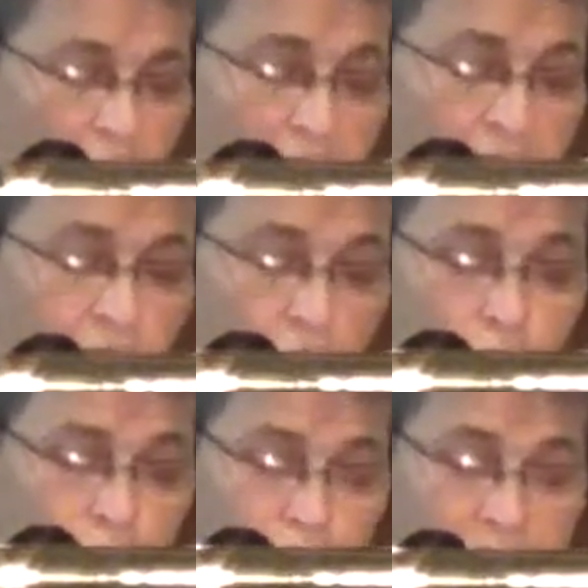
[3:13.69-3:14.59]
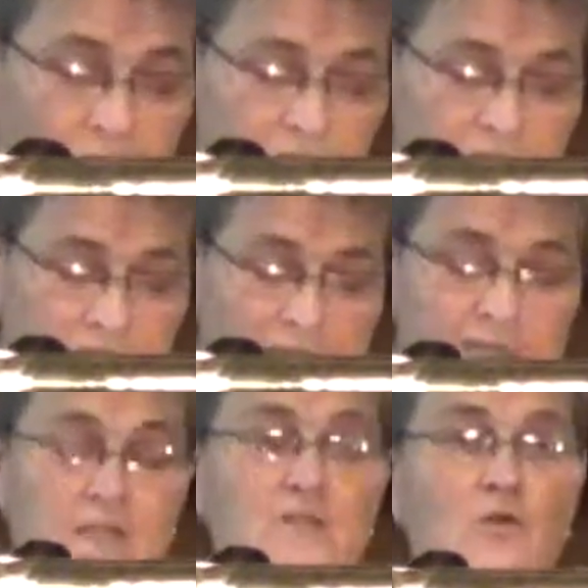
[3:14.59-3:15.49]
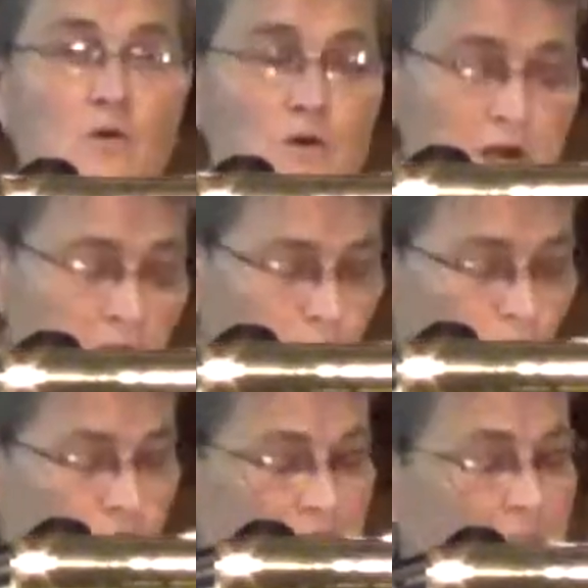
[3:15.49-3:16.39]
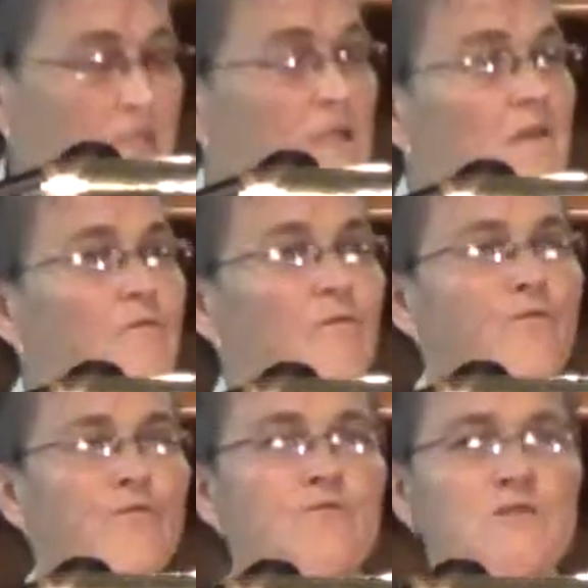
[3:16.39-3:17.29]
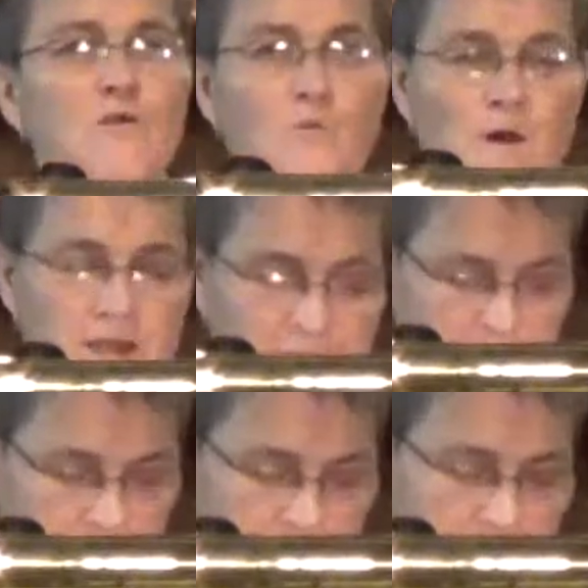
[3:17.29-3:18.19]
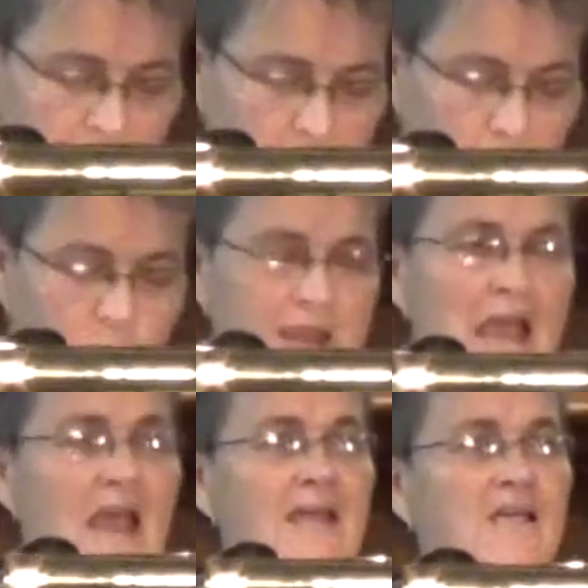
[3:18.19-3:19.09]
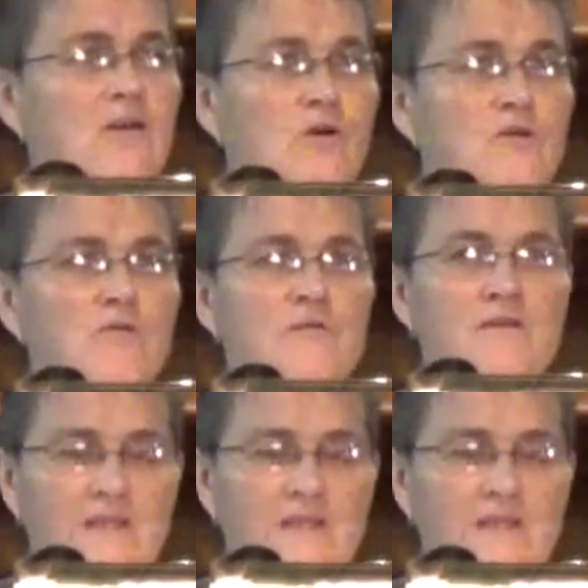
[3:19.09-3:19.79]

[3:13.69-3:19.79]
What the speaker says: And are we the tenants who are not willing to give the fruits away? Are we hanging on to the